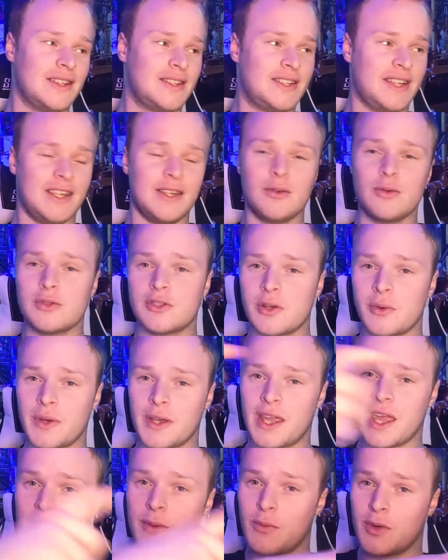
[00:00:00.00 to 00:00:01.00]
deal, so it
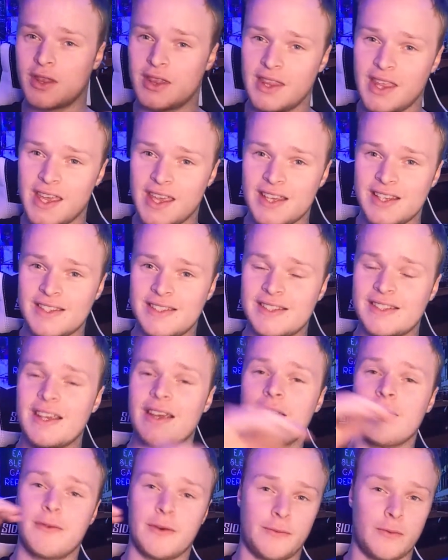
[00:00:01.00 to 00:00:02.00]
came with this
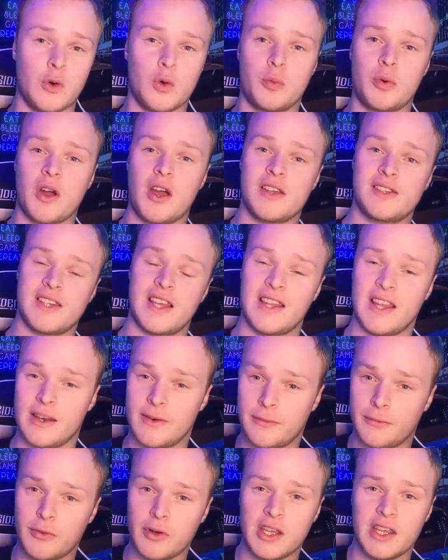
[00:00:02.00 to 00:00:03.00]
for full price and then a
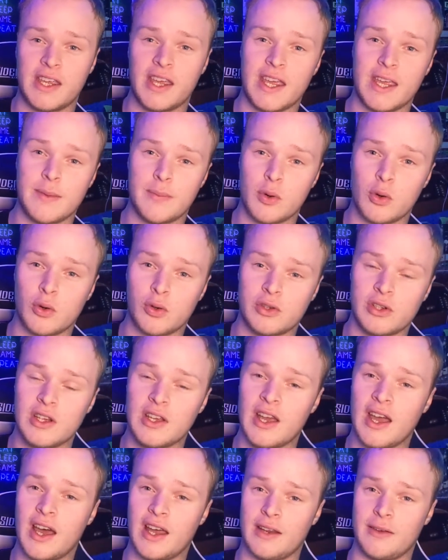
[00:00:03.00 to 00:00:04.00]
free keyboard
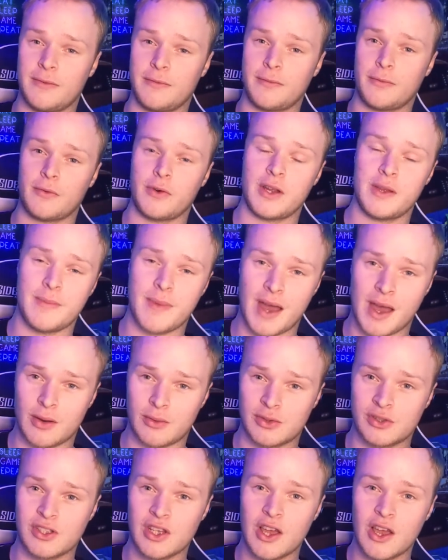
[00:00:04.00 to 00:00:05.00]
and a free
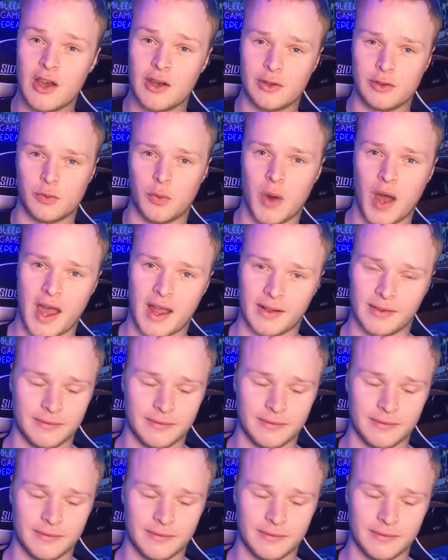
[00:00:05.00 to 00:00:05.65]
mouse as well.